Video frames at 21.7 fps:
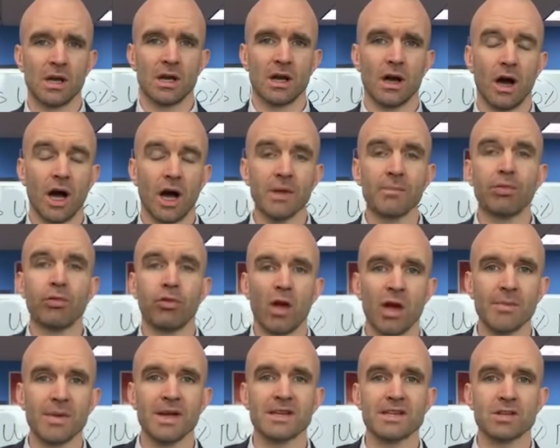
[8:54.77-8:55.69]

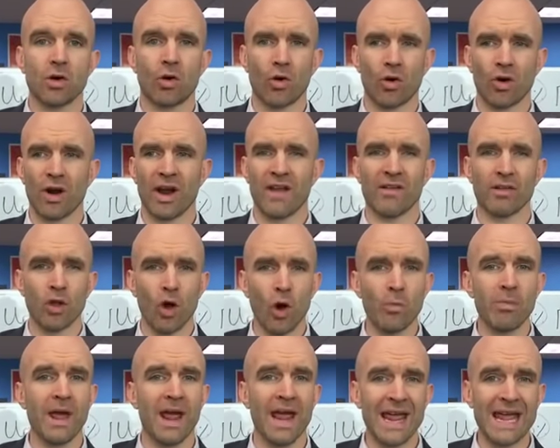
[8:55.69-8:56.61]
Unemployment or a low
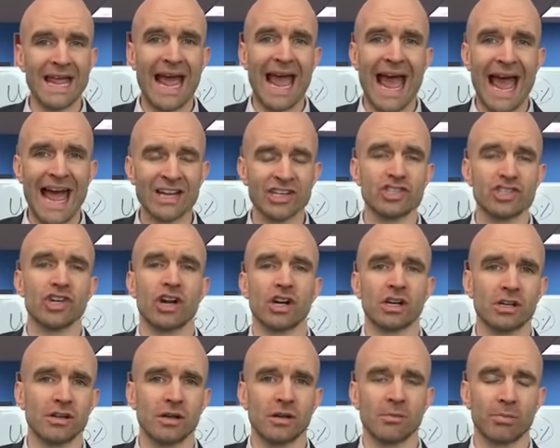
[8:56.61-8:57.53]
paying
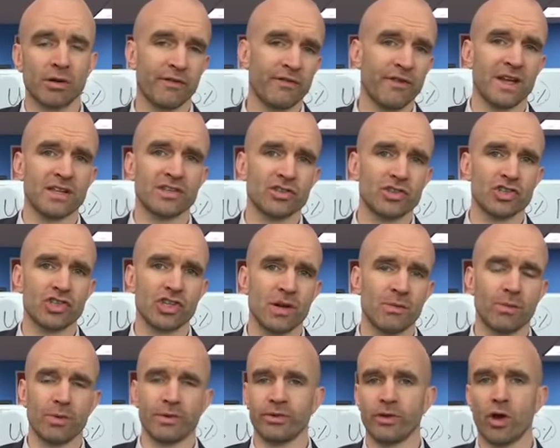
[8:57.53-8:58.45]
adjunct
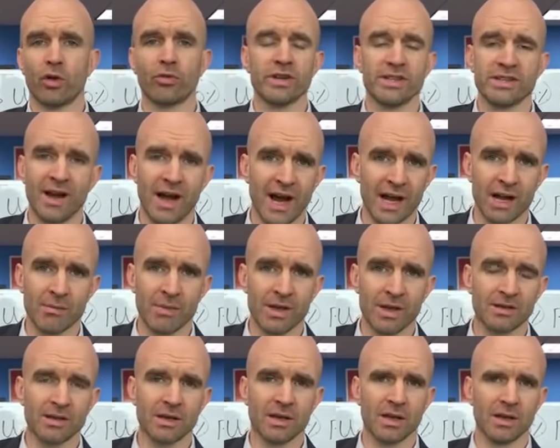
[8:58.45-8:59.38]
professorship with no
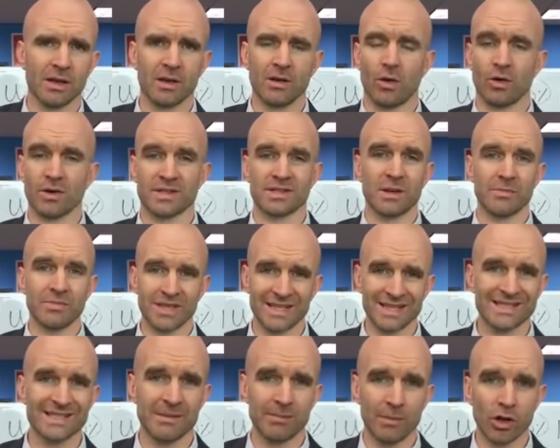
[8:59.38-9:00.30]
retirement or something
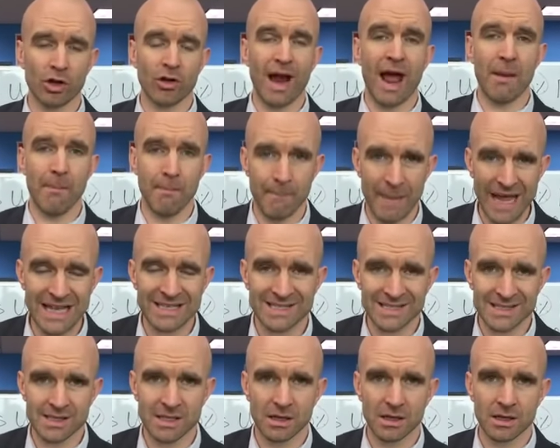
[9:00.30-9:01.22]
similar at
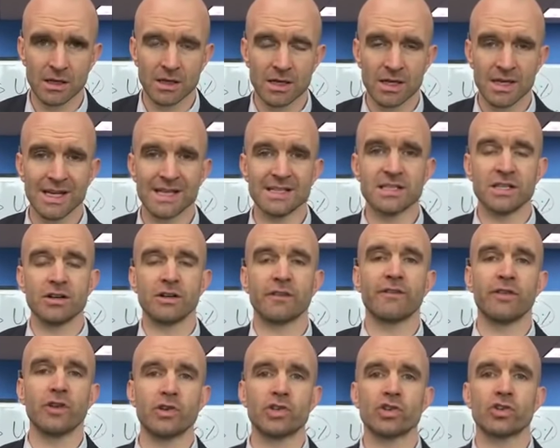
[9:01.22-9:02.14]
best is in your
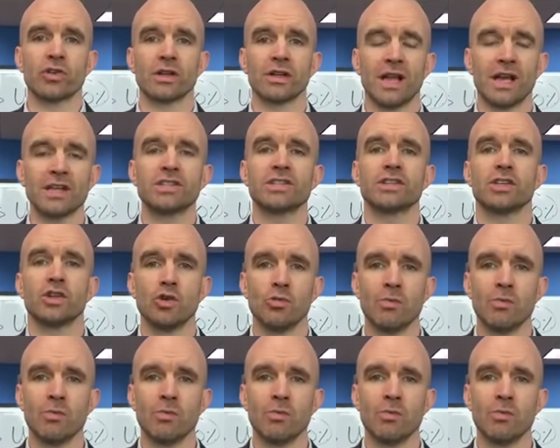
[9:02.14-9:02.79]
future unless you